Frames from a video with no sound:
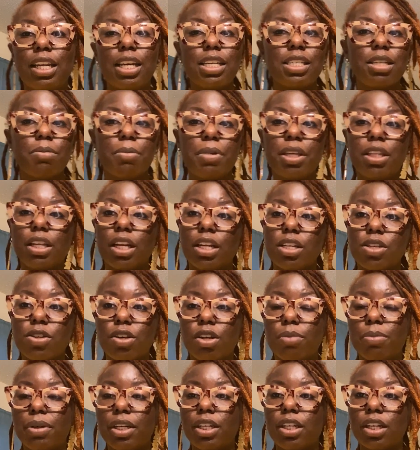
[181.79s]
doesn't mean that it's going
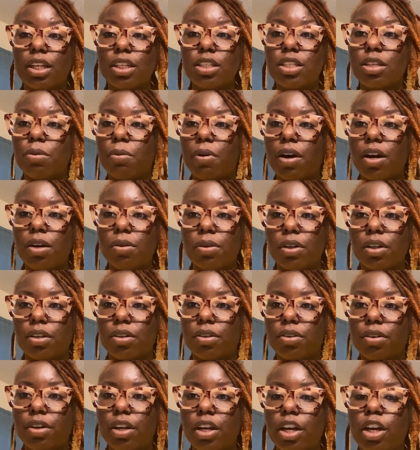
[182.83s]
to be done
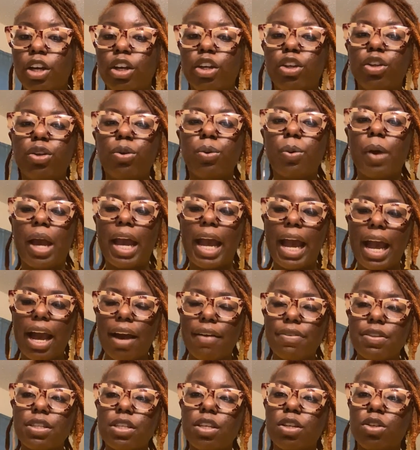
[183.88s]
tomorrow. You
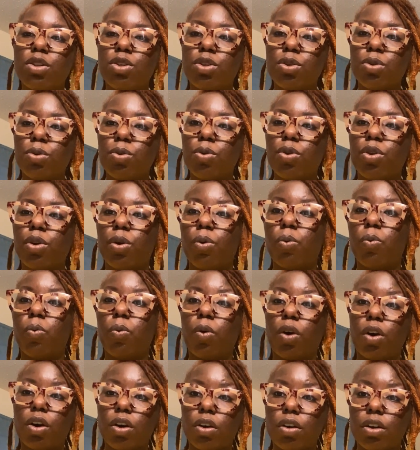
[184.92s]
have to do the
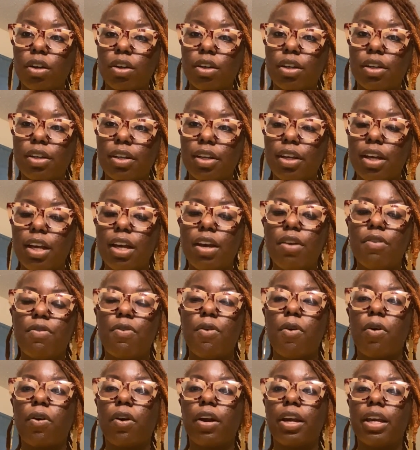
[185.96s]
work
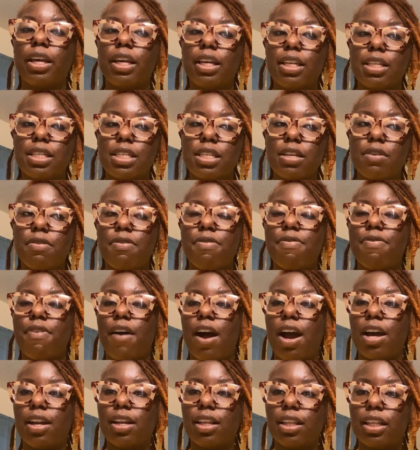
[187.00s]
for it to
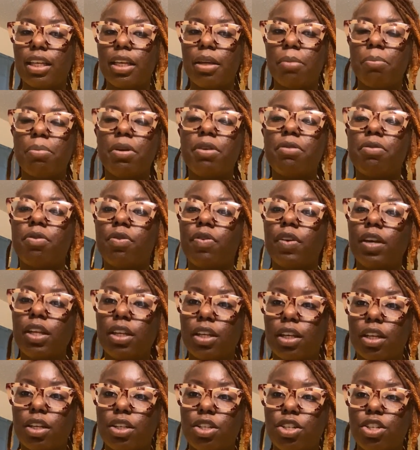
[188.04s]
finally be
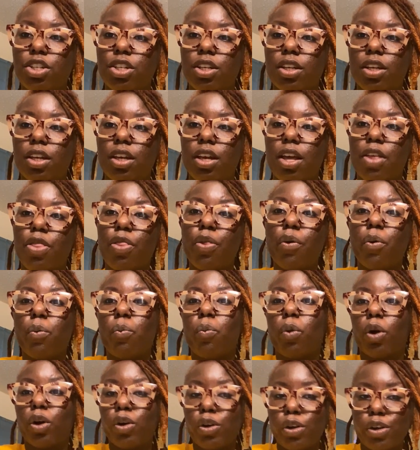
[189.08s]
finished. The
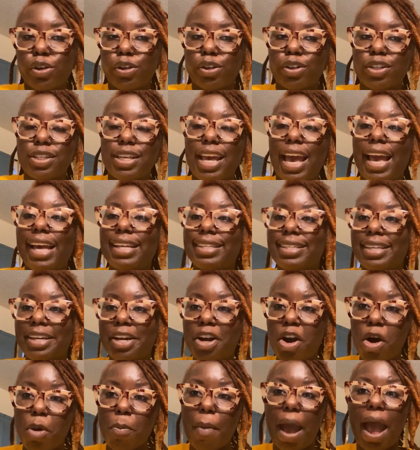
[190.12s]
workers had to
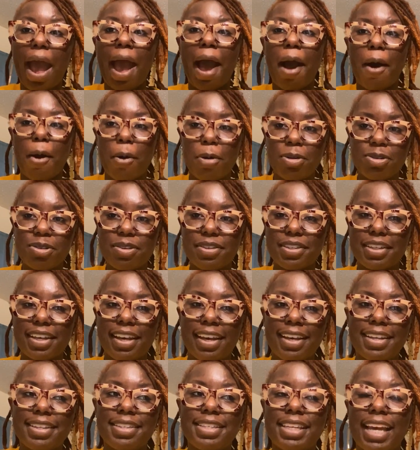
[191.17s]
come out
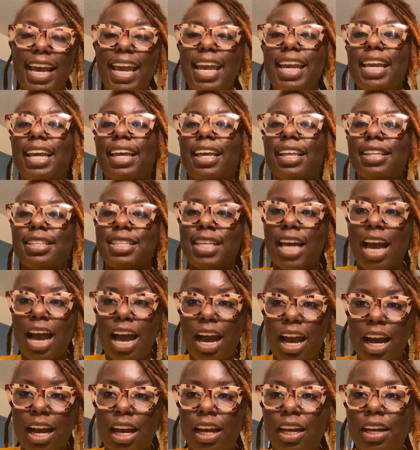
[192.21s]
and take
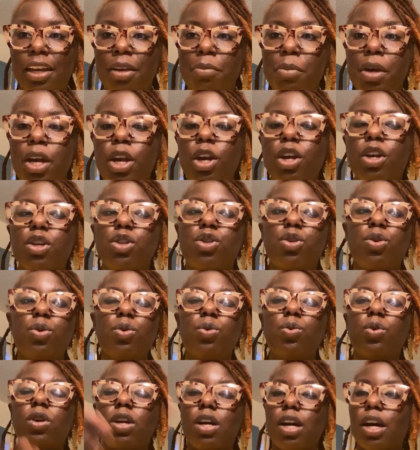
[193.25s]
time
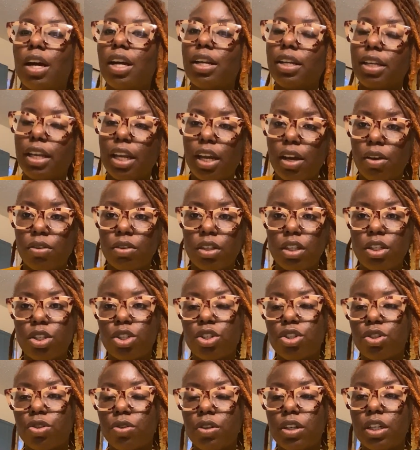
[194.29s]
to cut down these
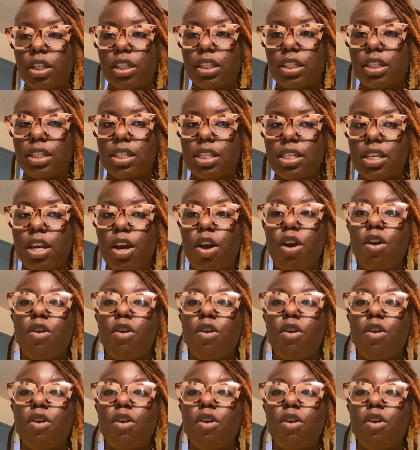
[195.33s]
trees